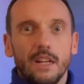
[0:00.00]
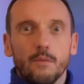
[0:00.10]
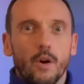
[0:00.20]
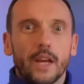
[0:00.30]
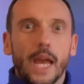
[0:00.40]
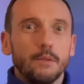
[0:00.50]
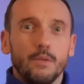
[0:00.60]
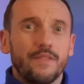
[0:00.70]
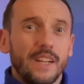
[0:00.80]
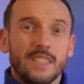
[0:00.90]
what games we
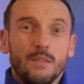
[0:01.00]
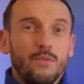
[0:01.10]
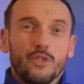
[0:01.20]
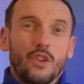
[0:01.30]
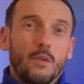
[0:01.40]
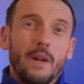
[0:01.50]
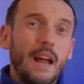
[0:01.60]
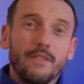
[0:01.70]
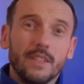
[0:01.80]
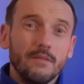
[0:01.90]
fancy. We've just got to win
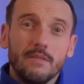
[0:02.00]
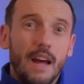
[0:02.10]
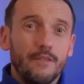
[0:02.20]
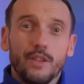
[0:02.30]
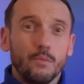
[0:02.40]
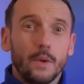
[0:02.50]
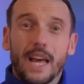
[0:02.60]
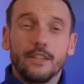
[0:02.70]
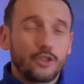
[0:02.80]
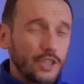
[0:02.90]
everything we
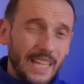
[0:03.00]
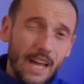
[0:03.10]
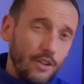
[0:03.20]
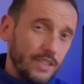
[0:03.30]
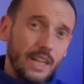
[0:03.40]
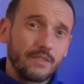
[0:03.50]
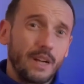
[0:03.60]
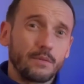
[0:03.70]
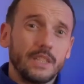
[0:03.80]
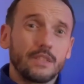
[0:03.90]
can just to get ourselves
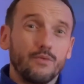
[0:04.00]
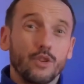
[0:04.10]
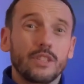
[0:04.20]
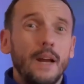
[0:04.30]
out of this rut.